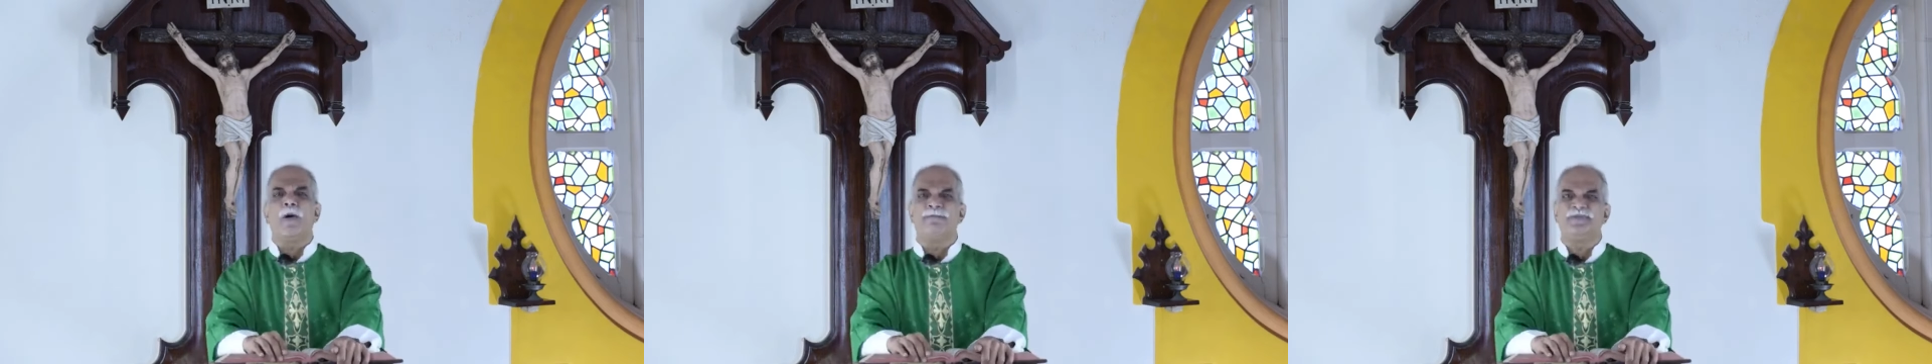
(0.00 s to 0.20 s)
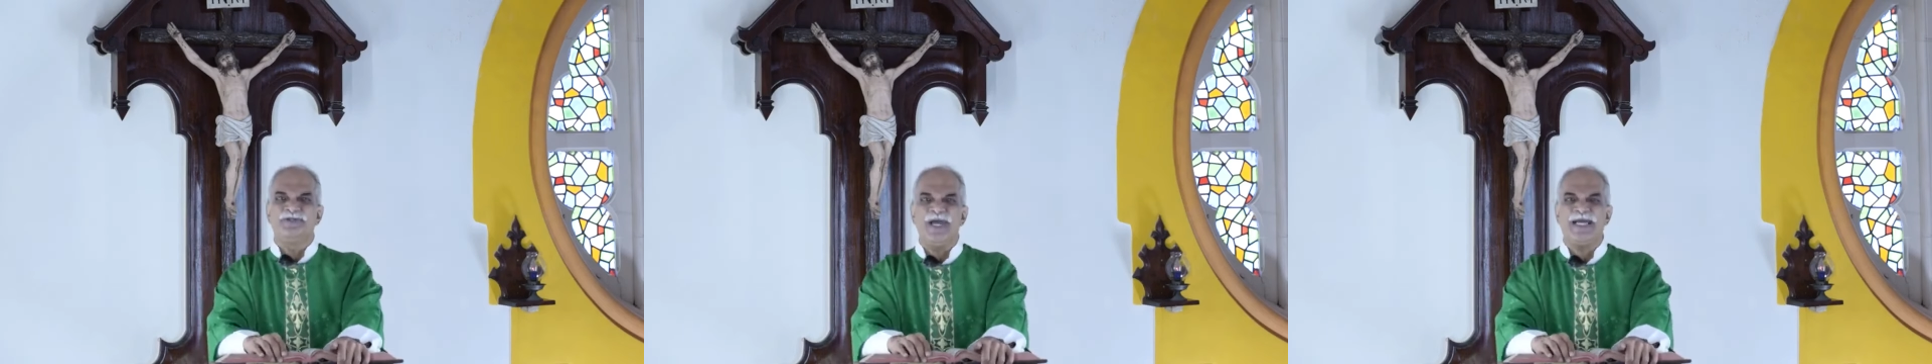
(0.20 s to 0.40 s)

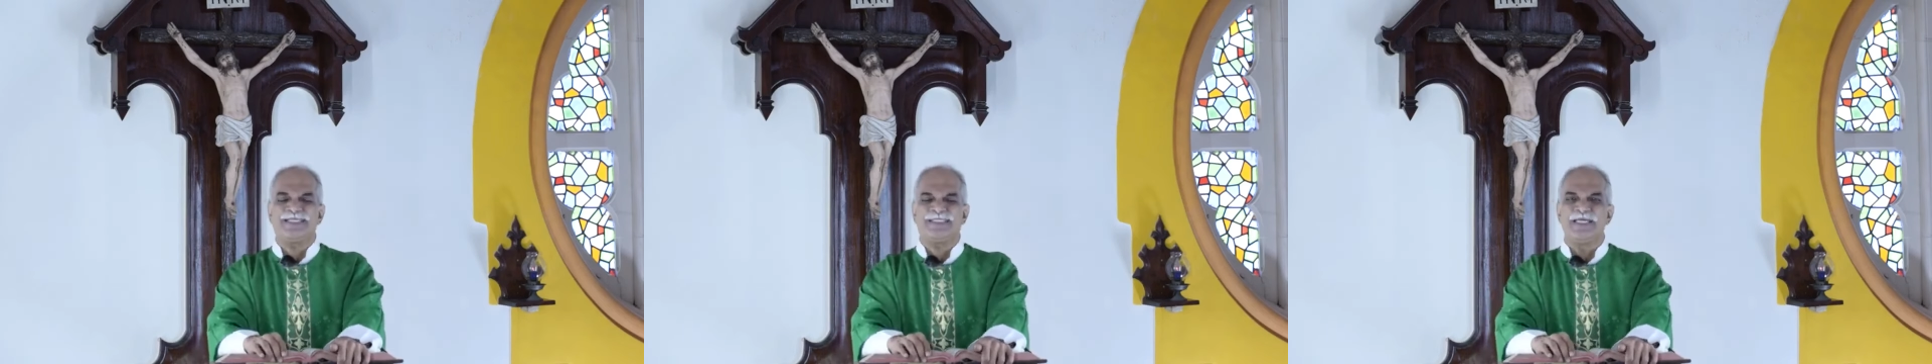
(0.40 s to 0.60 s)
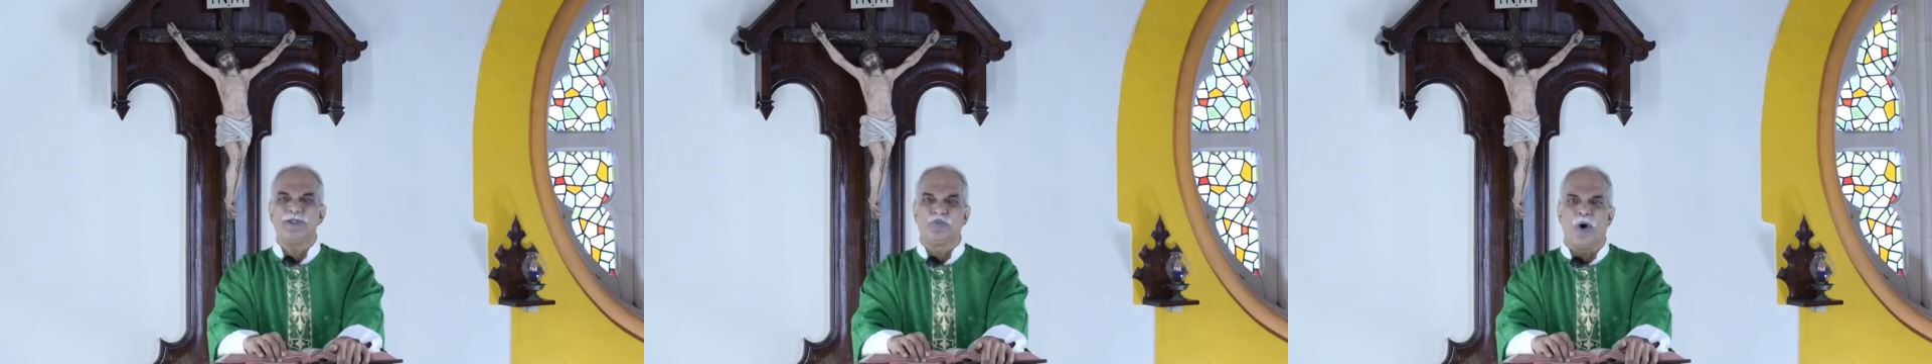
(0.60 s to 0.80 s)

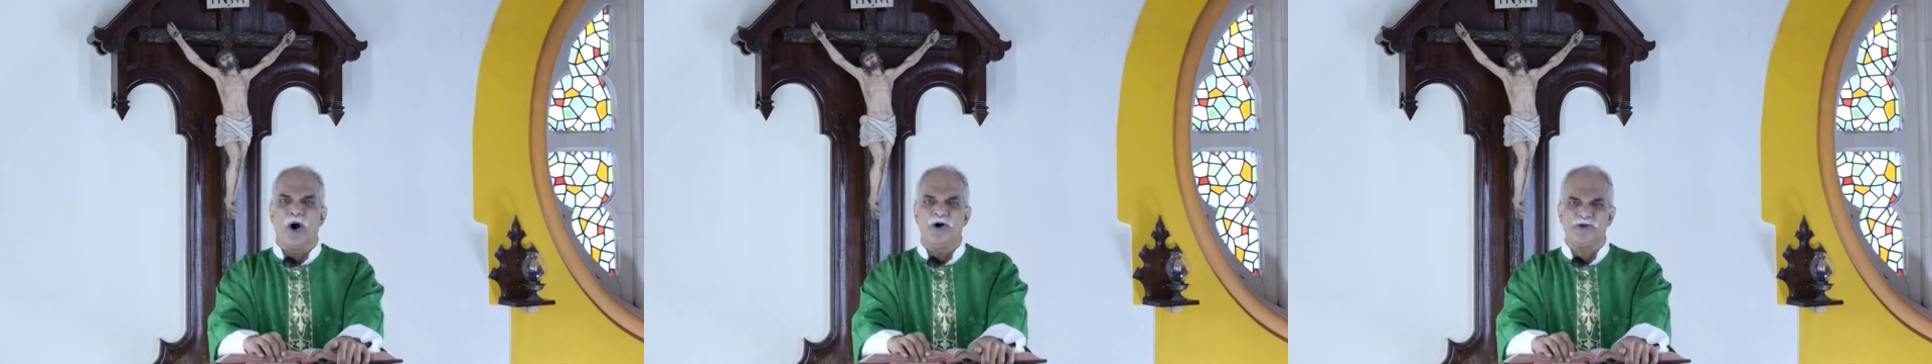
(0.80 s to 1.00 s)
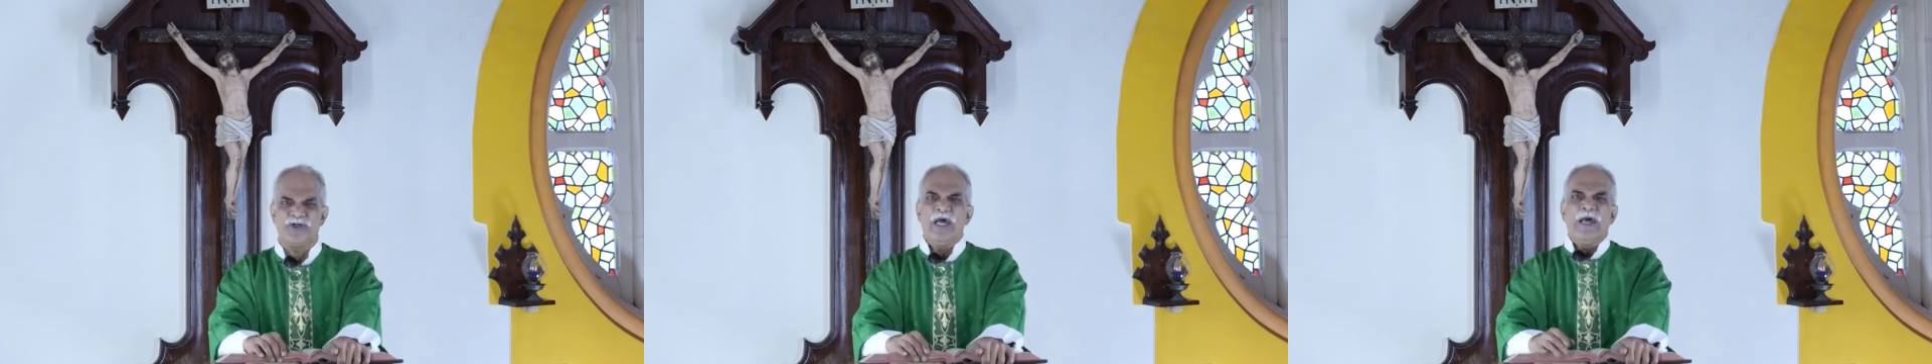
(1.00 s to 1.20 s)
objected
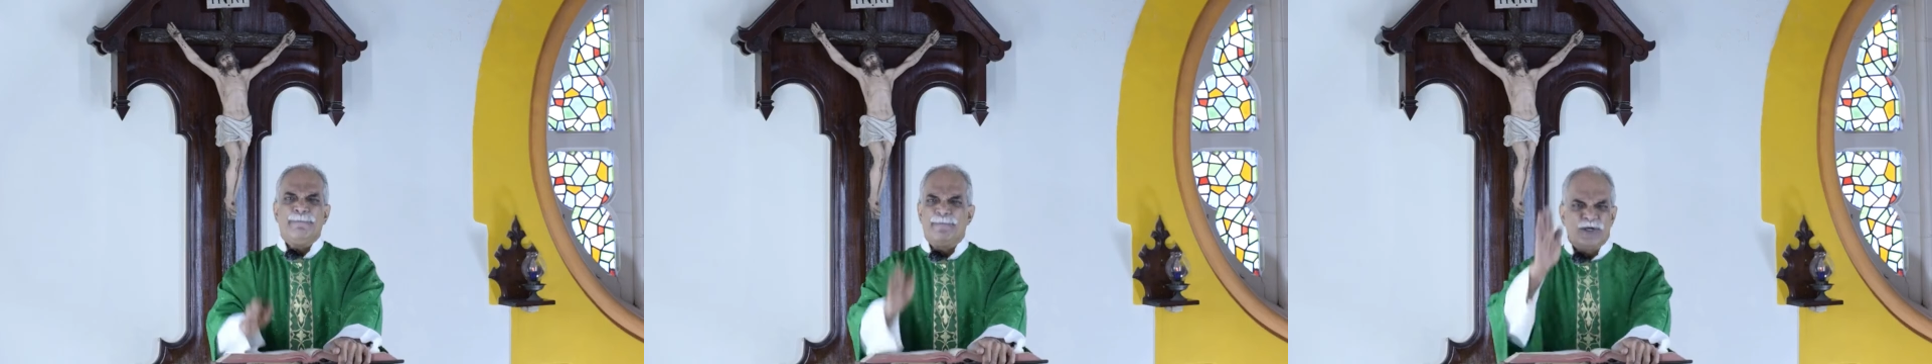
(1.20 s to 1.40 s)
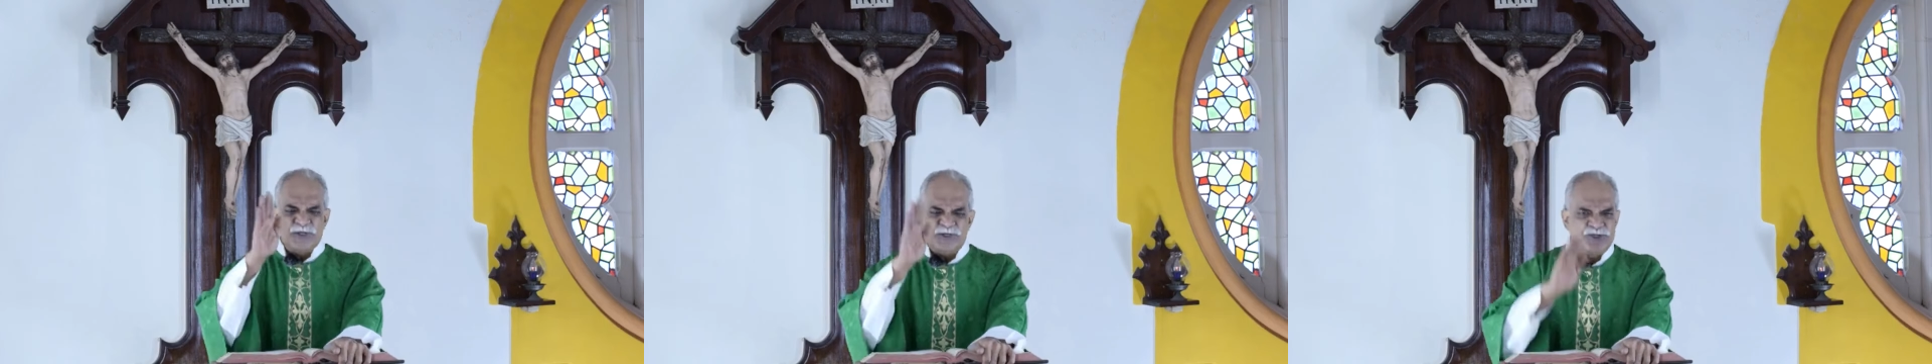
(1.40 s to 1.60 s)
was
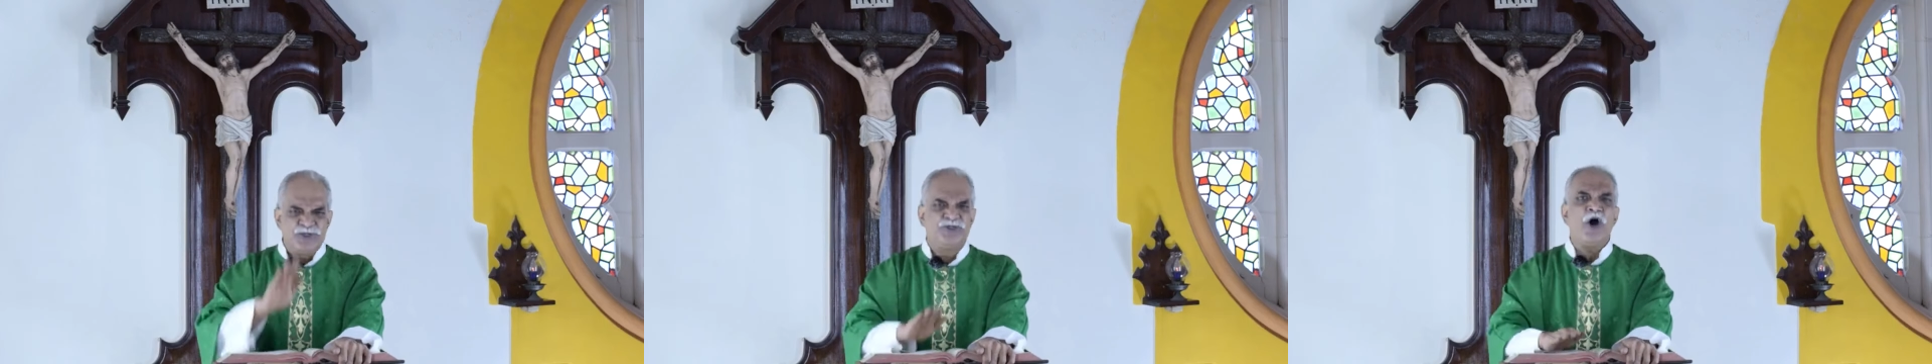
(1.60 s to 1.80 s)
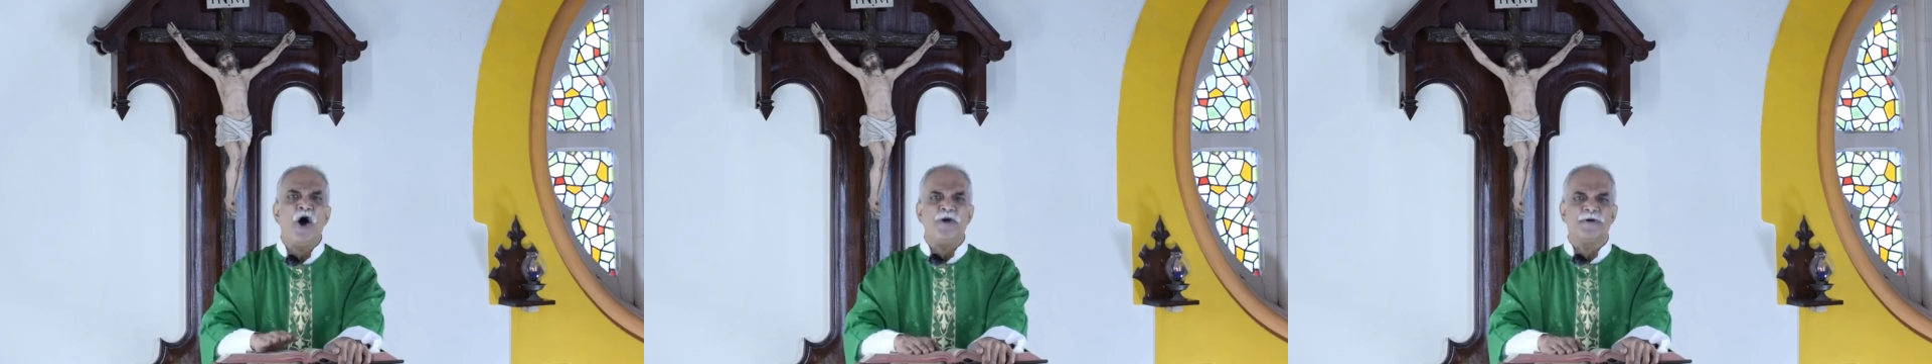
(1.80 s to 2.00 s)
because
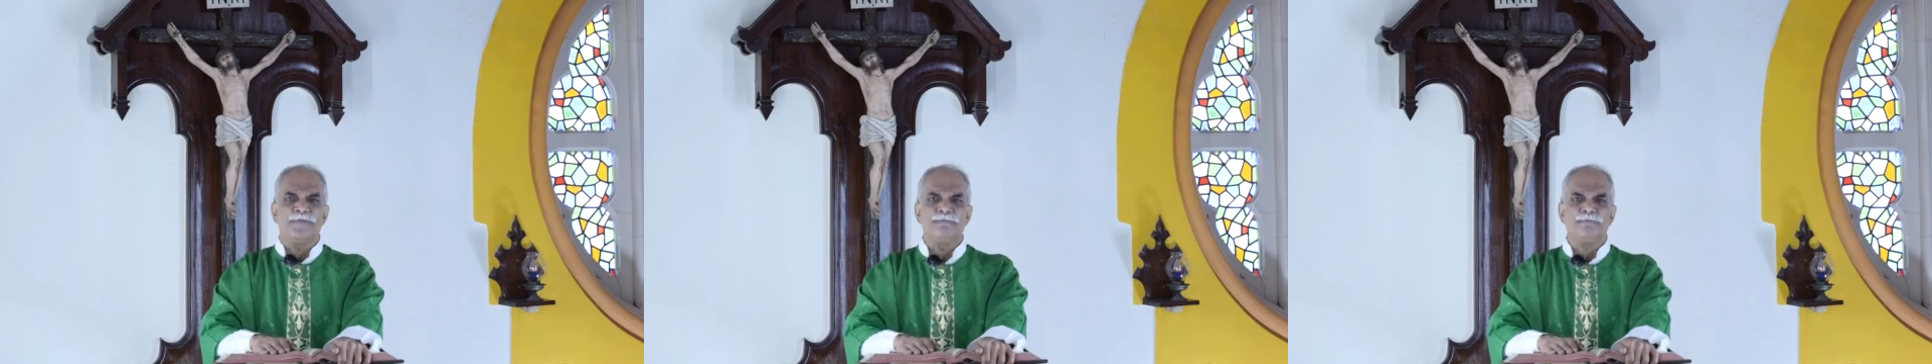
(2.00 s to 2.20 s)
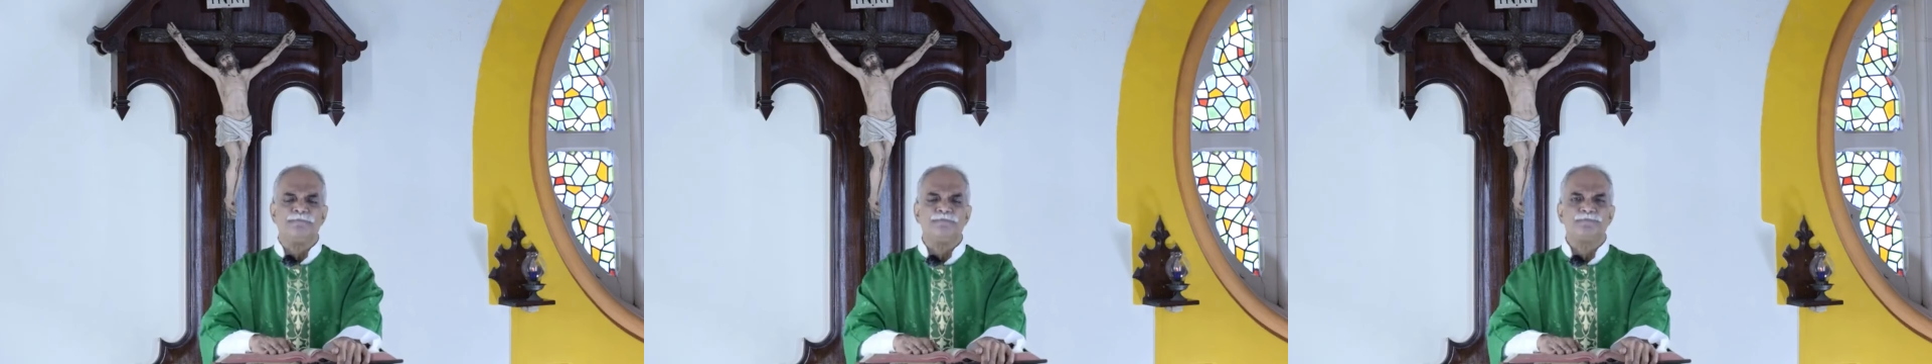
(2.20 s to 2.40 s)

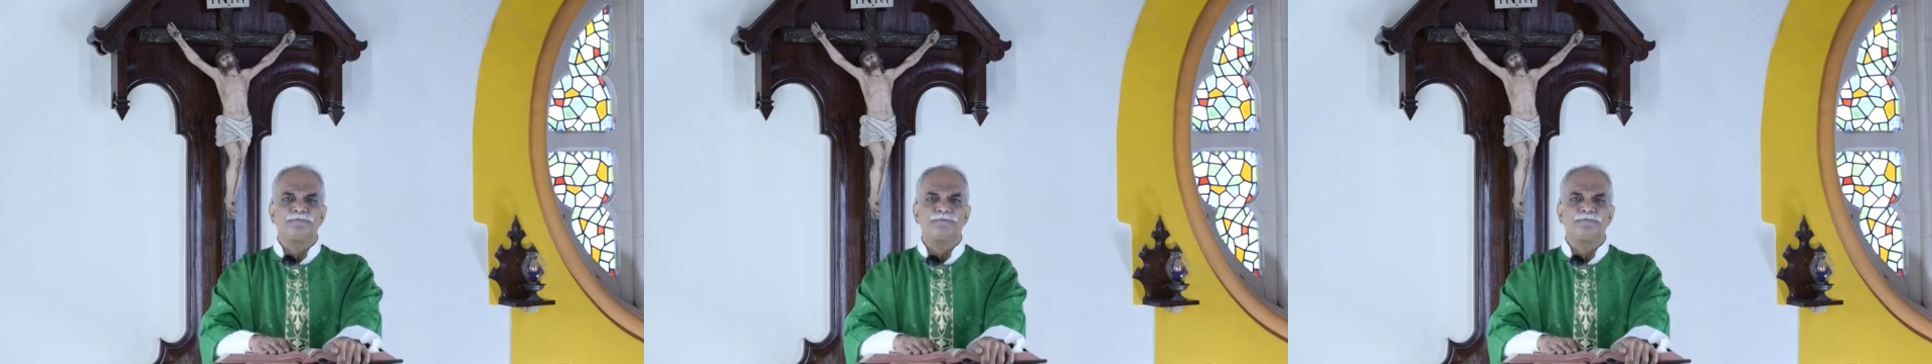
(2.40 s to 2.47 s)
John